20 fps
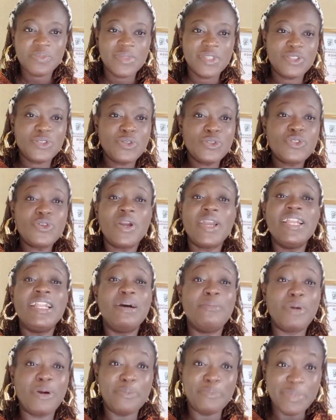So talking
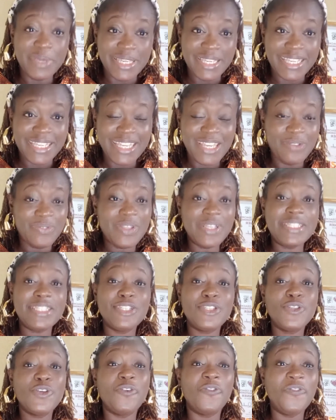about me, if this
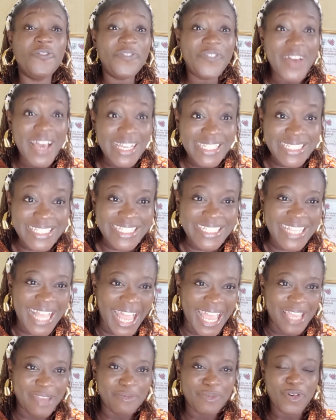is your first
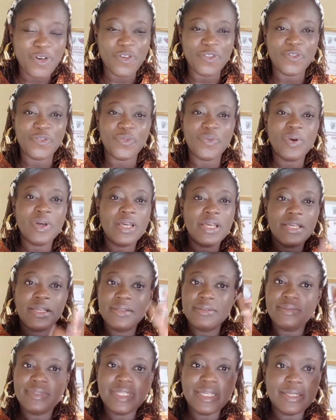time of
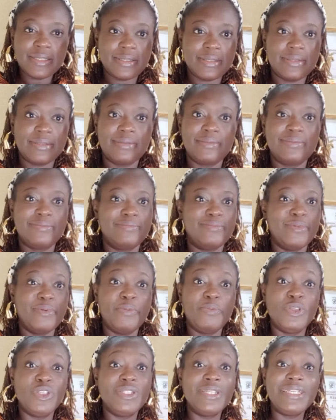just
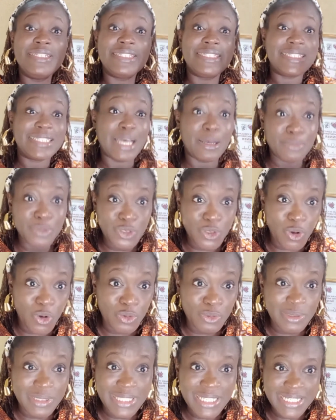maybe just jumped
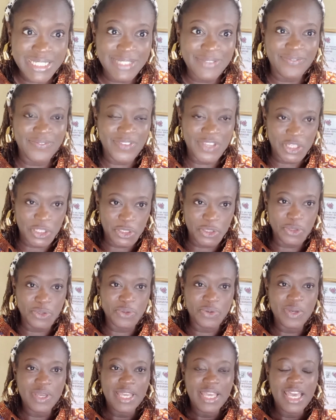on this video
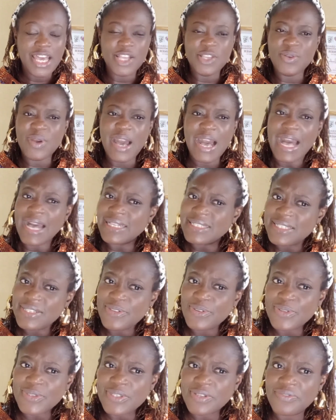and you're asking
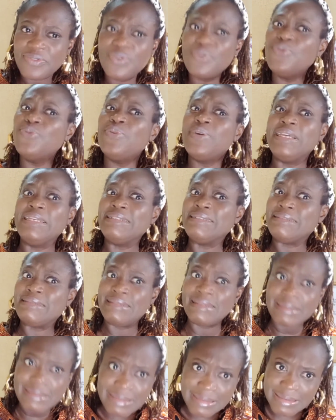yourself, who is
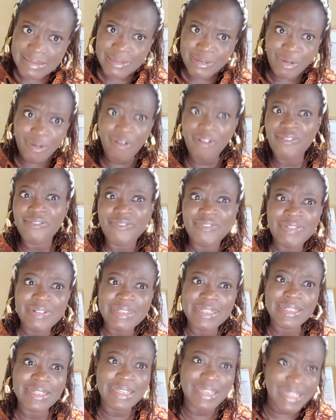this
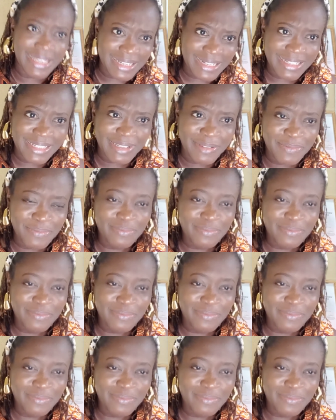confident lady?